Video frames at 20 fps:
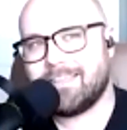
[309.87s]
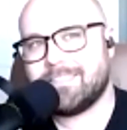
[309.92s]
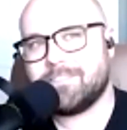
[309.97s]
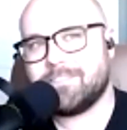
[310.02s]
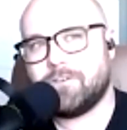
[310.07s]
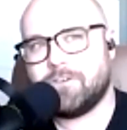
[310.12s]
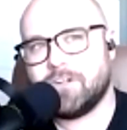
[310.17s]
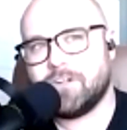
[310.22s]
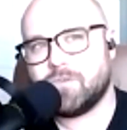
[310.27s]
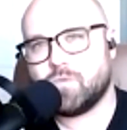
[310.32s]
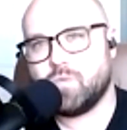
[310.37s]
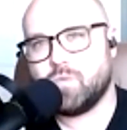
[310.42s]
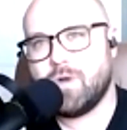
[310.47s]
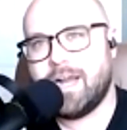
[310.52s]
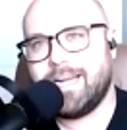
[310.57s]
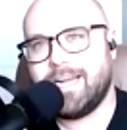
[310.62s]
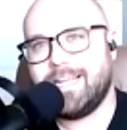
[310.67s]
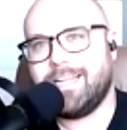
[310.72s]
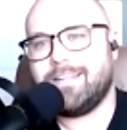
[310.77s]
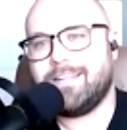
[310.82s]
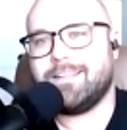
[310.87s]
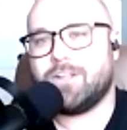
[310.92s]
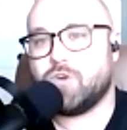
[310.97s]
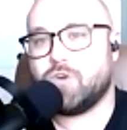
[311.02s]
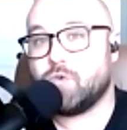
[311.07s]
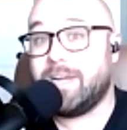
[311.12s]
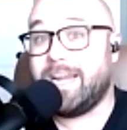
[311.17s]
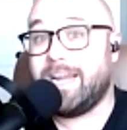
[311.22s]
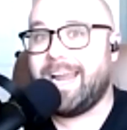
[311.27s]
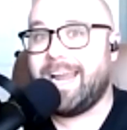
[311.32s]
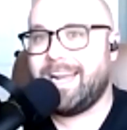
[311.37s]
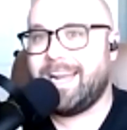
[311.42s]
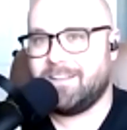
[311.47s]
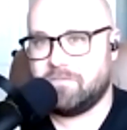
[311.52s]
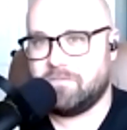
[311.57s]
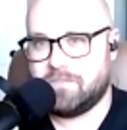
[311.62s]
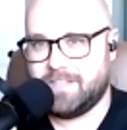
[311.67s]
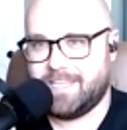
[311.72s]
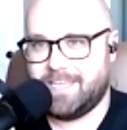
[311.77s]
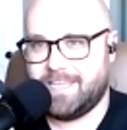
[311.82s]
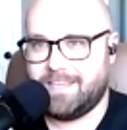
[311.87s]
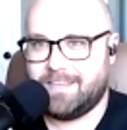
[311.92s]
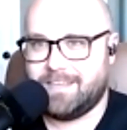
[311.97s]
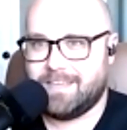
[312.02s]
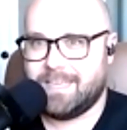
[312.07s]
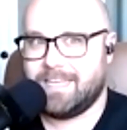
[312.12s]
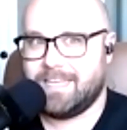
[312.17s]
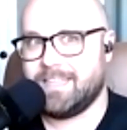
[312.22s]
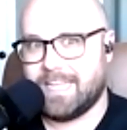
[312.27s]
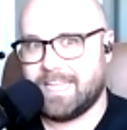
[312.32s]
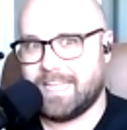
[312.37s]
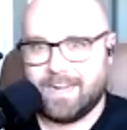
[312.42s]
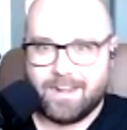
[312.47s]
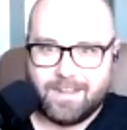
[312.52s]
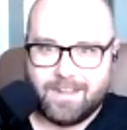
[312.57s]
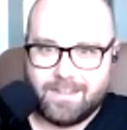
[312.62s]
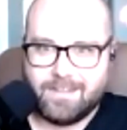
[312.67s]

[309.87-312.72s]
started writing creatively, it like